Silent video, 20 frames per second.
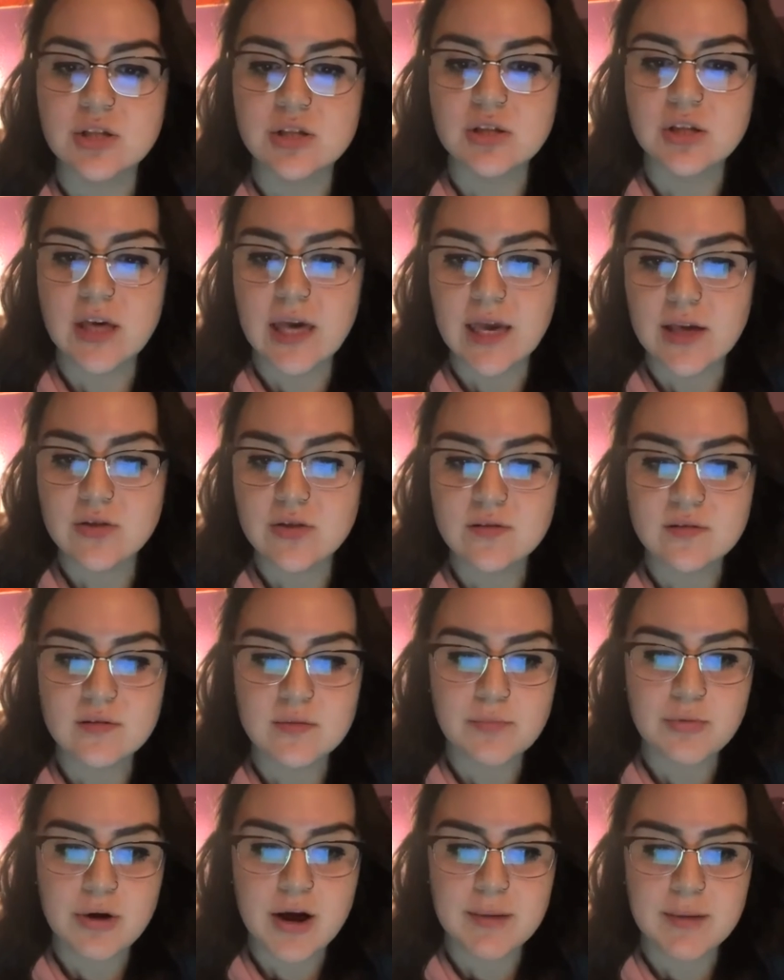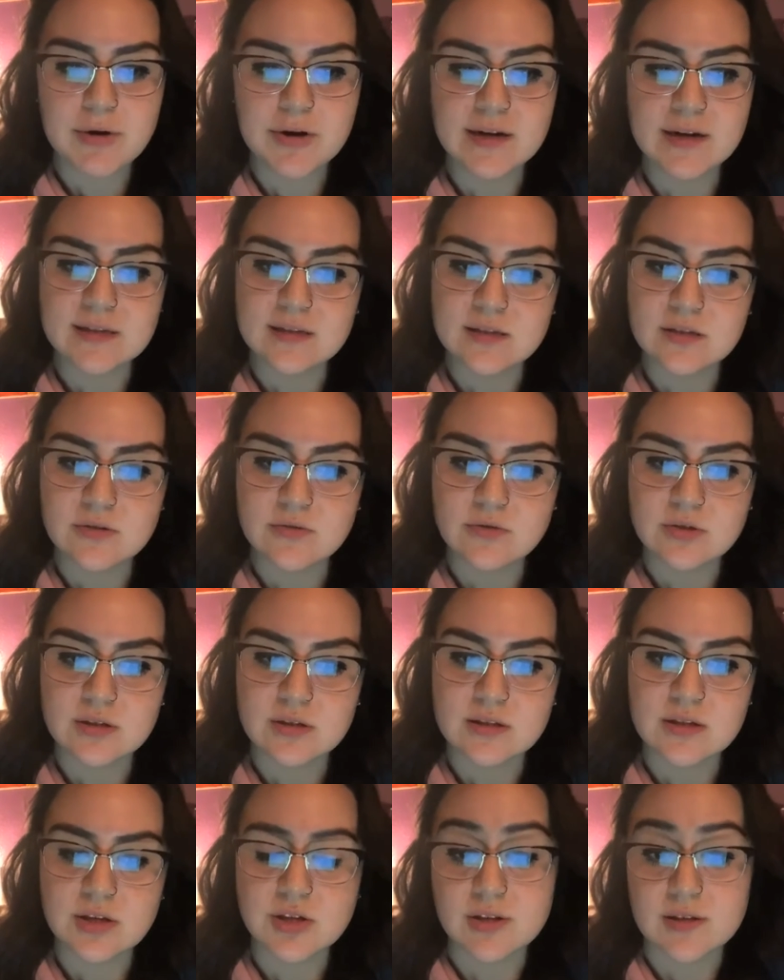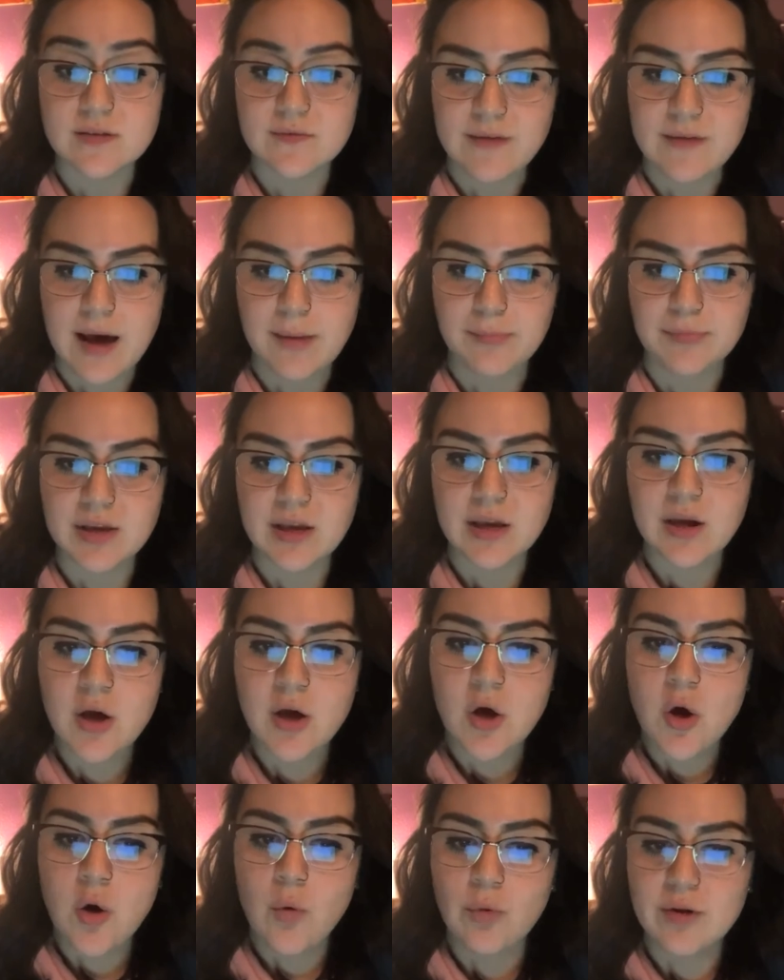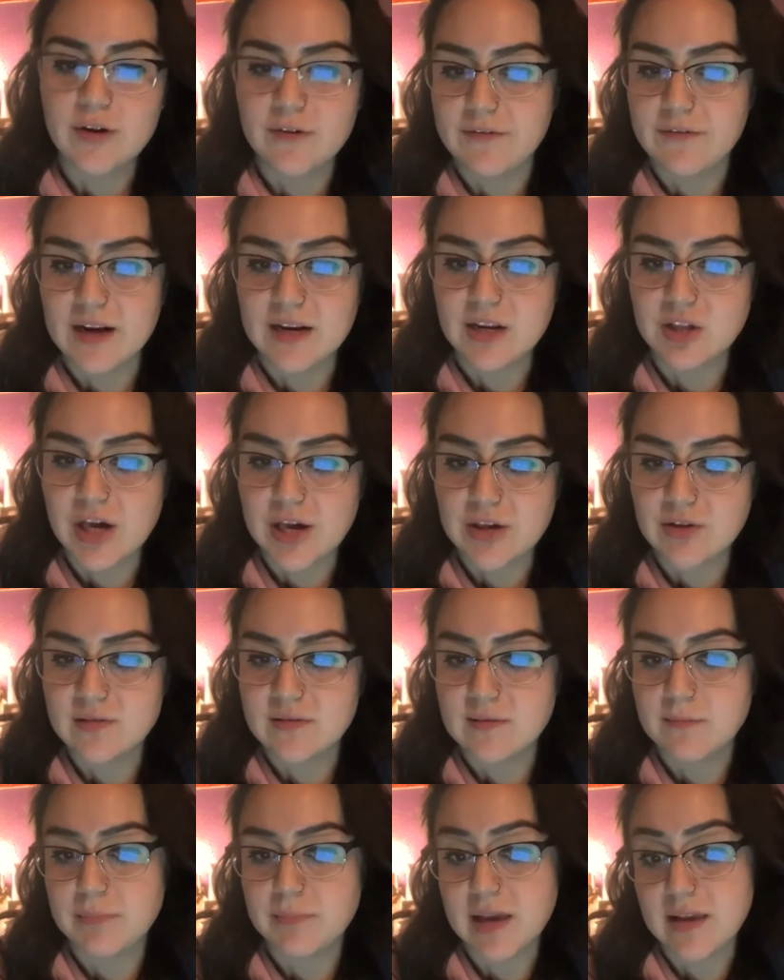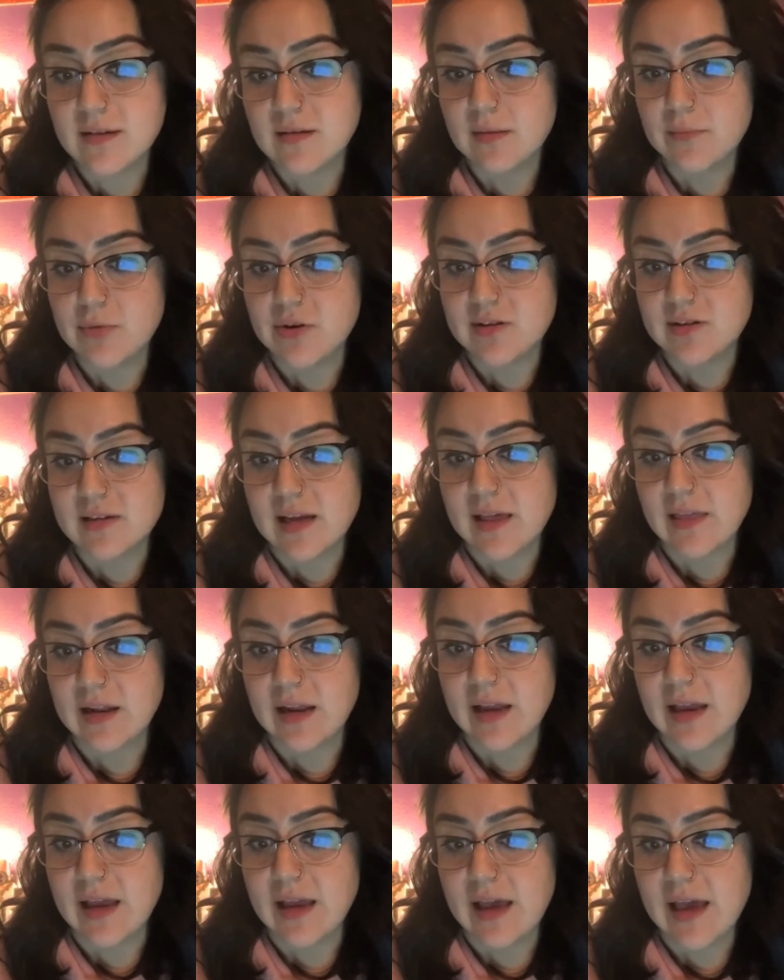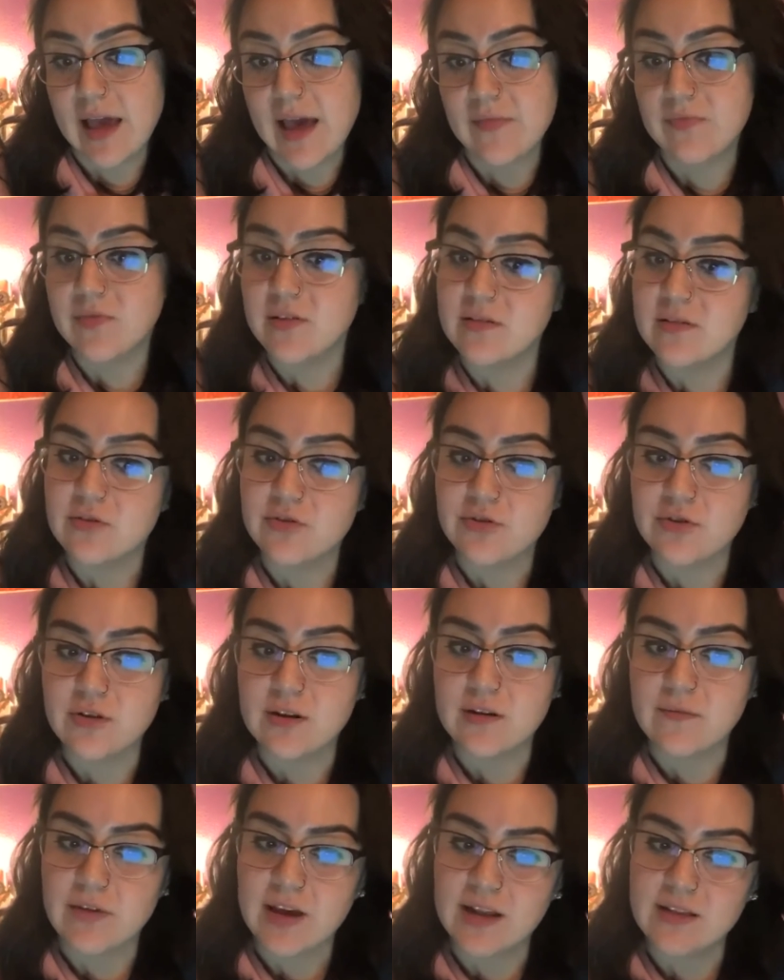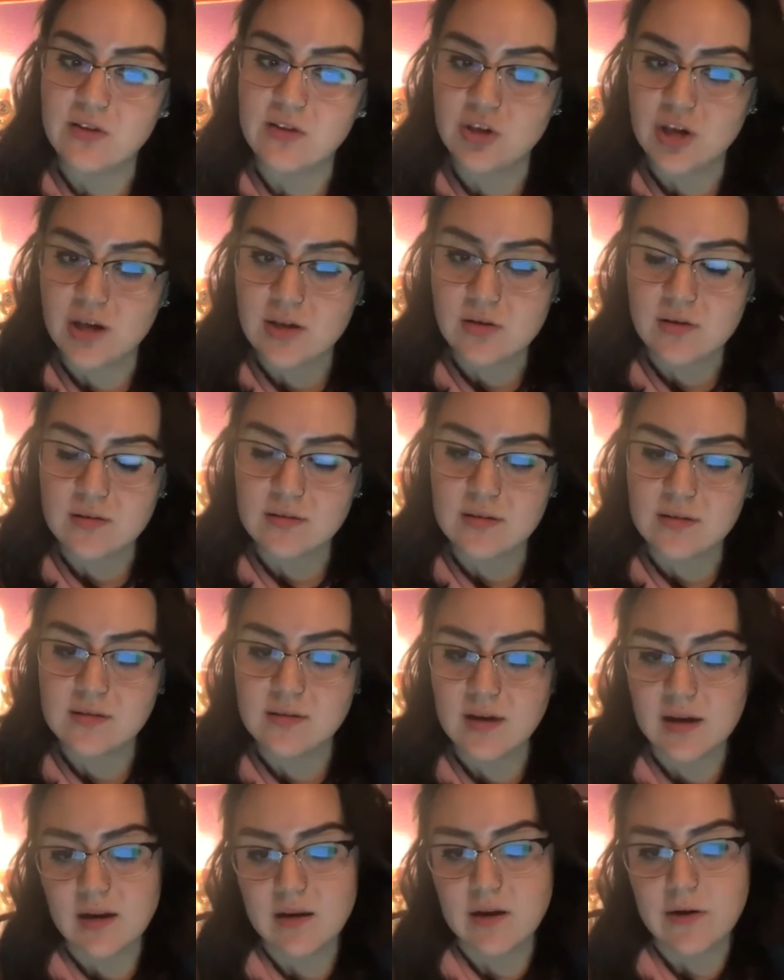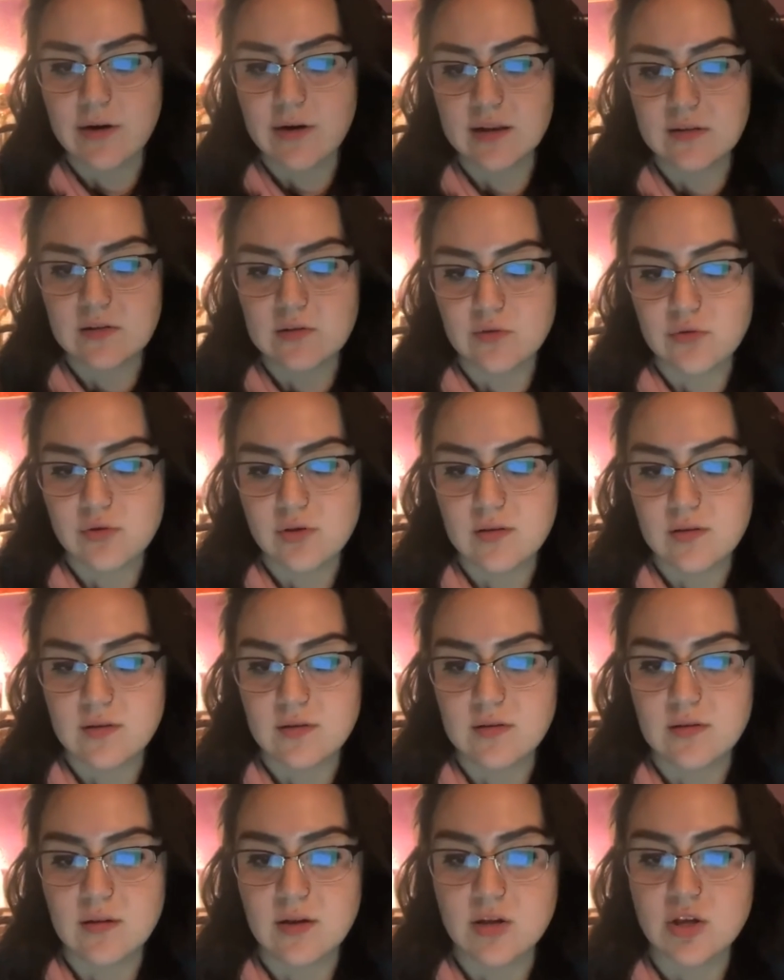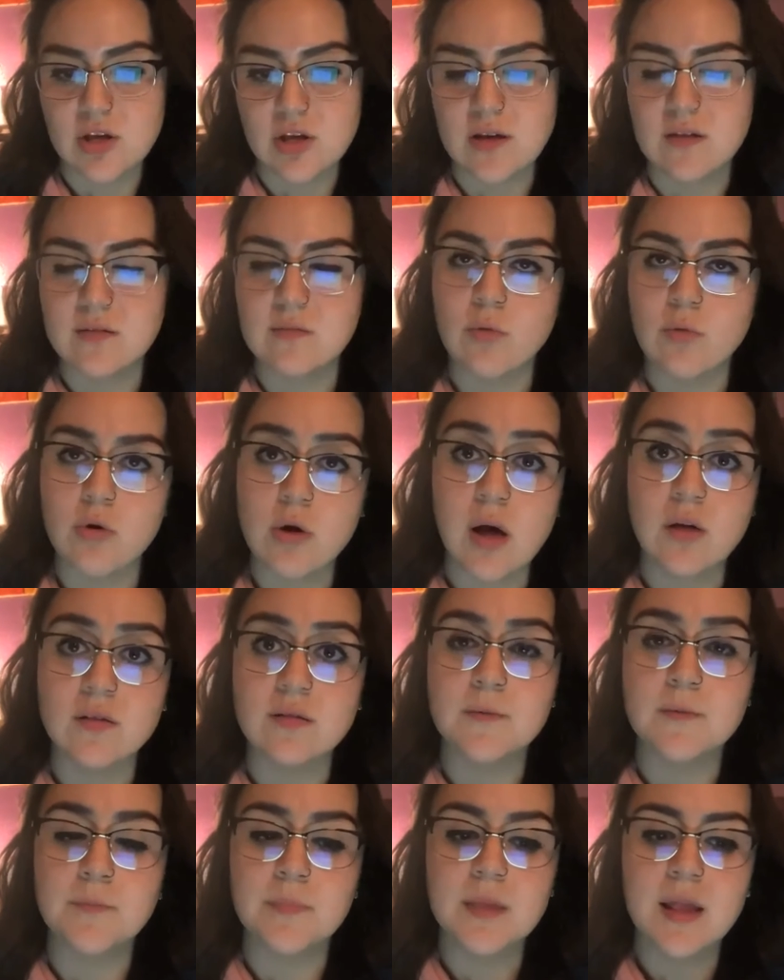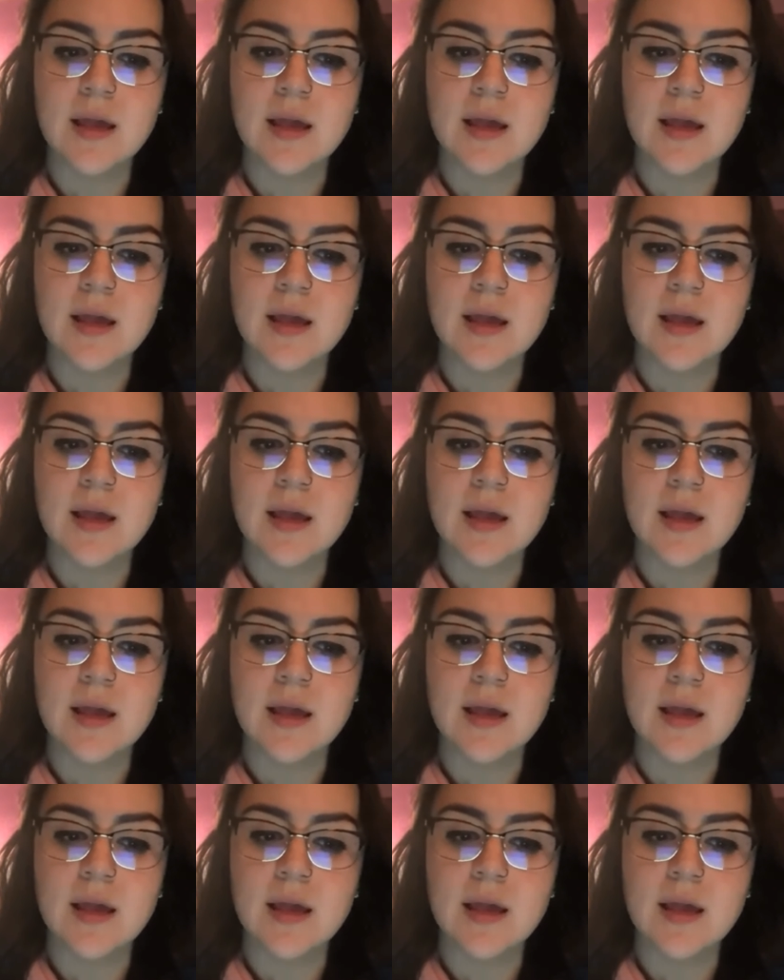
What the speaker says: Changes in primary institutions, such as family, would affect changes in basic personality, and this in turn invites changes in secondary institutions, such as morals.